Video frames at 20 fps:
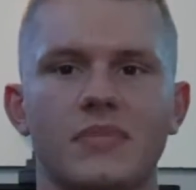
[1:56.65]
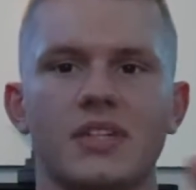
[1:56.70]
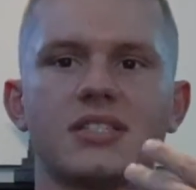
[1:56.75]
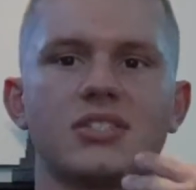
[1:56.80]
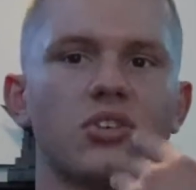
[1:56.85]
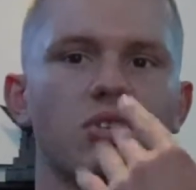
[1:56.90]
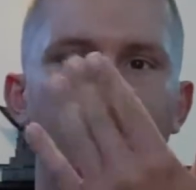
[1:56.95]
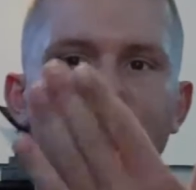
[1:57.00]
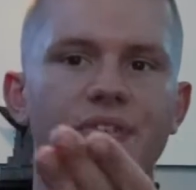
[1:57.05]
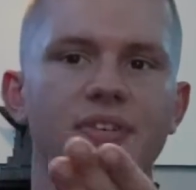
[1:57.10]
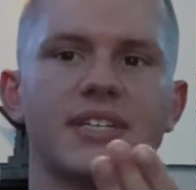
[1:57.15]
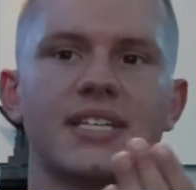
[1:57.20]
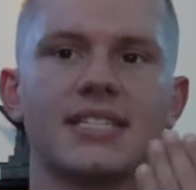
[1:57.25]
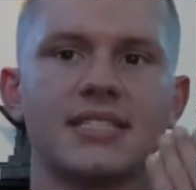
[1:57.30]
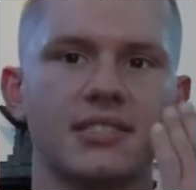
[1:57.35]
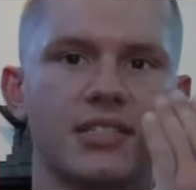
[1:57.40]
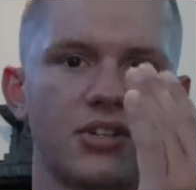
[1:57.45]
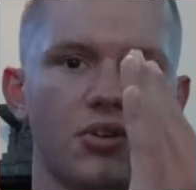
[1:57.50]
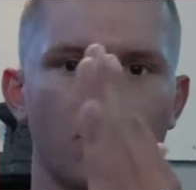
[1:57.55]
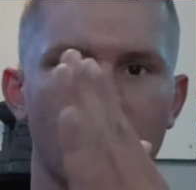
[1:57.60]
so if it
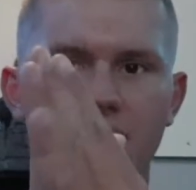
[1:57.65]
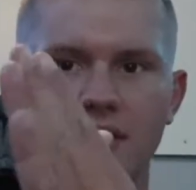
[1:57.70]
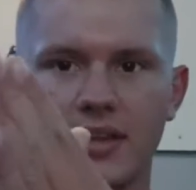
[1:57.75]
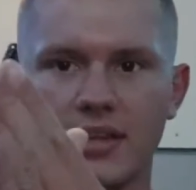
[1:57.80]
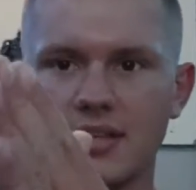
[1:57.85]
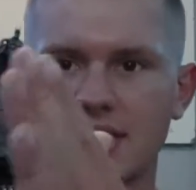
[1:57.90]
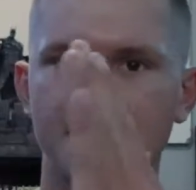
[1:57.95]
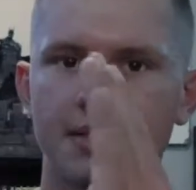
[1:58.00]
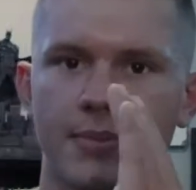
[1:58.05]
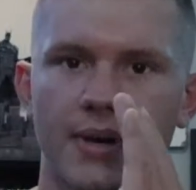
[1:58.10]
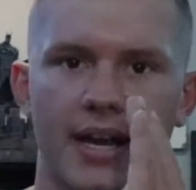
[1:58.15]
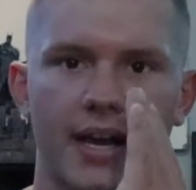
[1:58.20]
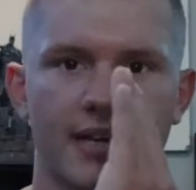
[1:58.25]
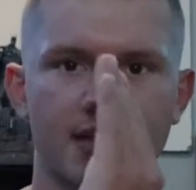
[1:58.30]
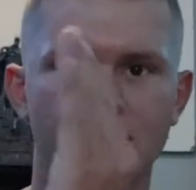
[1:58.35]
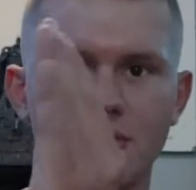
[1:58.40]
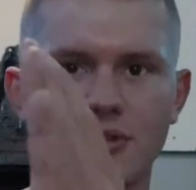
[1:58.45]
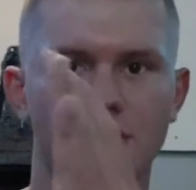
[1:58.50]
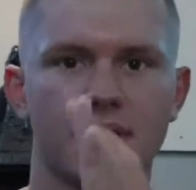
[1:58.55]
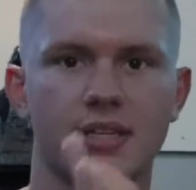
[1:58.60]
gets annoying, like you see my
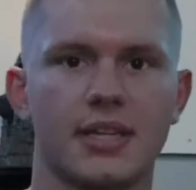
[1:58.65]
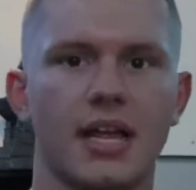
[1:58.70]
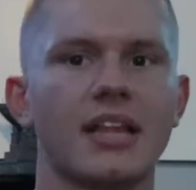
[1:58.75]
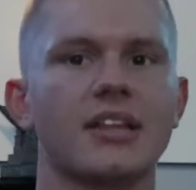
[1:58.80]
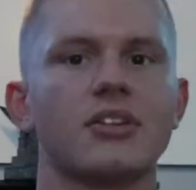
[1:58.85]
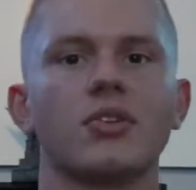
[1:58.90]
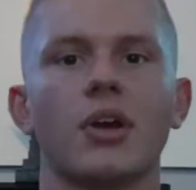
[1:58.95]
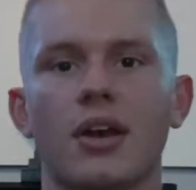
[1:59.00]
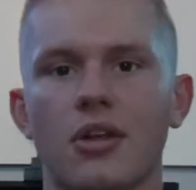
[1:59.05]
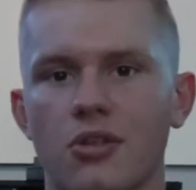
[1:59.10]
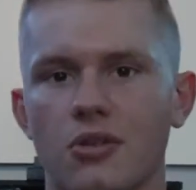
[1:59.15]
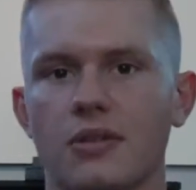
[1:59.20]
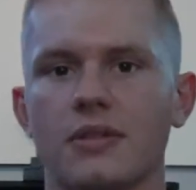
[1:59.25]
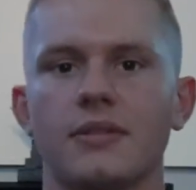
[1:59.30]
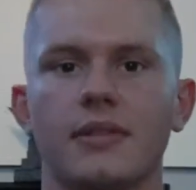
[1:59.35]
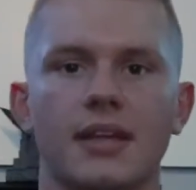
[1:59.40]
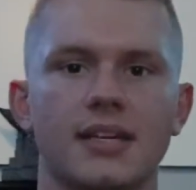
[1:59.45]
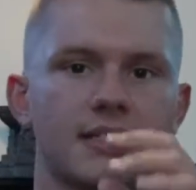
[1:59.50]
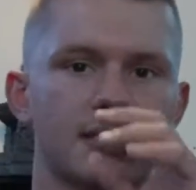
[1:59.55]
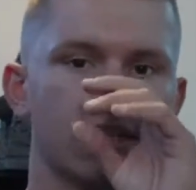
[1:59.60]
eyes going in that
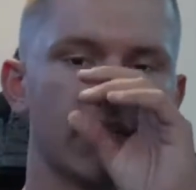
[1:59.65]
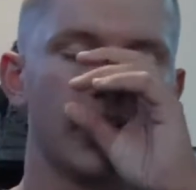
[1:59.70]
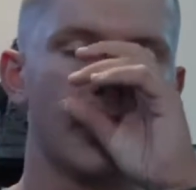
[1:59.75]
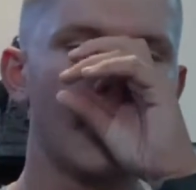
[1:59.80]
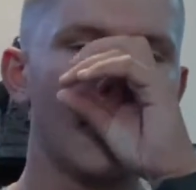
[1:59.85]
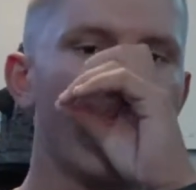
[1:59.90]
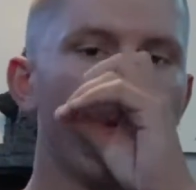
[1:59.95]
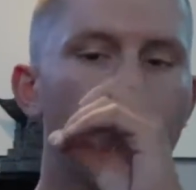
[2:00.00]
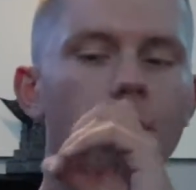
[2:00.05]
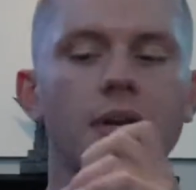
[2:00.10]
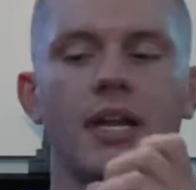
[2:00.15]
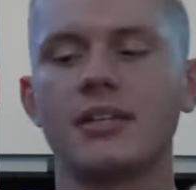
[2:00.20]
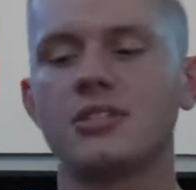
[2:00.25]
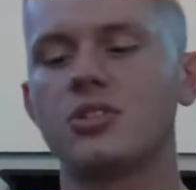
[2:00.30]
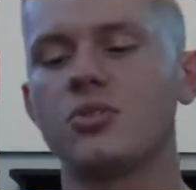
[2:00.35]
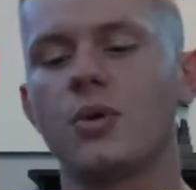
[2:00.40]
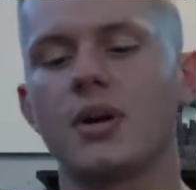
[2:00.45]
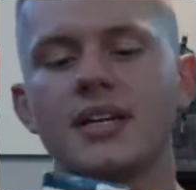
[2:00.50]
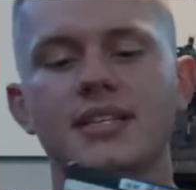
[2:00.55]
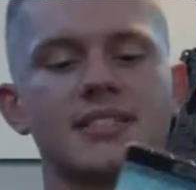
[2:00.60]
direction, that's it. But I
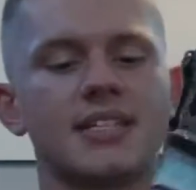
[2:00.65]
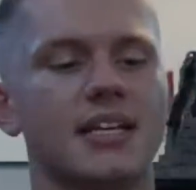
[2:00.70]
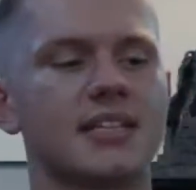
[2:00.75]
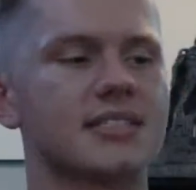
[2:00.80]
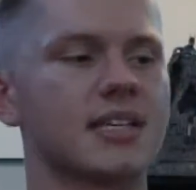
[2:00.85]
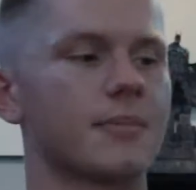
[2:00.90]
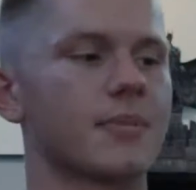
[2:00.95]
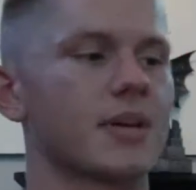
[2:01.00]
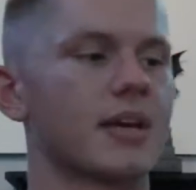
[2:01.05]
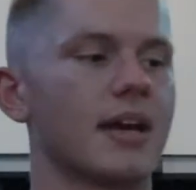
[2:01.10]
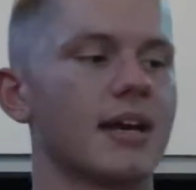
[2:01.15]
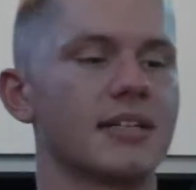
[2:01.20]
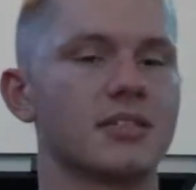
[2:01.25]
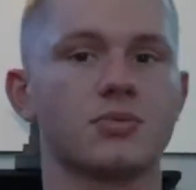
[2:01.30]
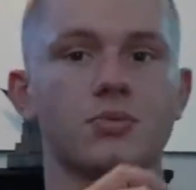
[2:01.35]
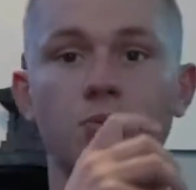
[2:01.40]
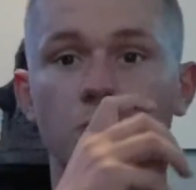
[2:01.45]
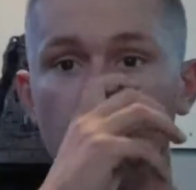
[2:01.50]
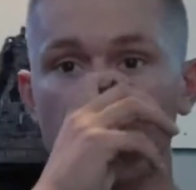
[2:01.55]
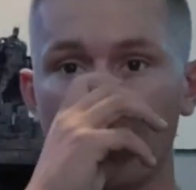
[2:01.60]
do wanna say something,
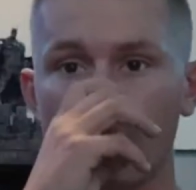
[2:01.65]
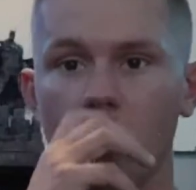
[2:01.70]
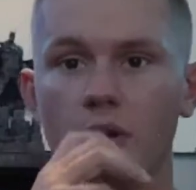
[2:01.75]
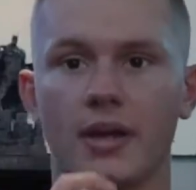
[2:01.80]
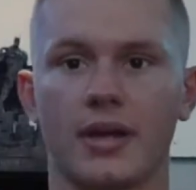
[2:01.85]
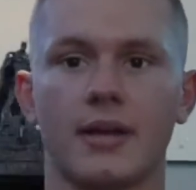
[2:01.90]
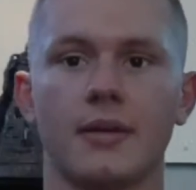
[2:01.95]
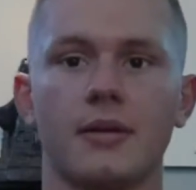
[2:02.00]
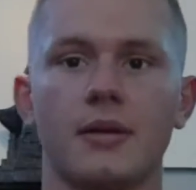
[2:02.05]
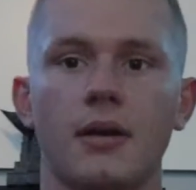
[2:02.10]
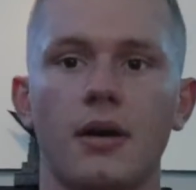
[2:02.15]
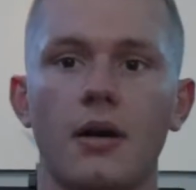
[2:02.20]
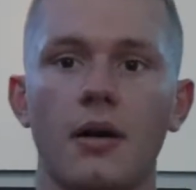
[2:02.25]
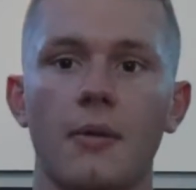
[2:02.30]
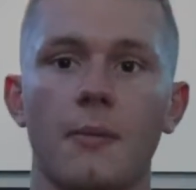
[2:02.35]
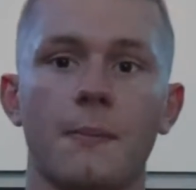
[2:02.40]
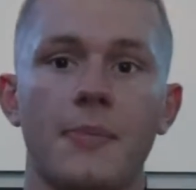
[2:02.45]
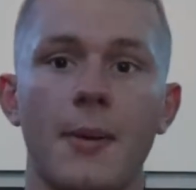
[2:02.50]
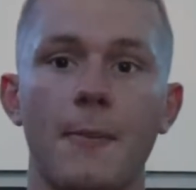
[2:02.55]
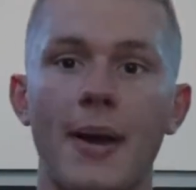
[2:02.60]
guys, real quick.
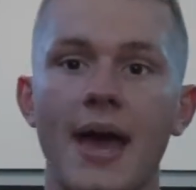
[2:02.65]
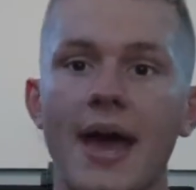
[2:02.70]
The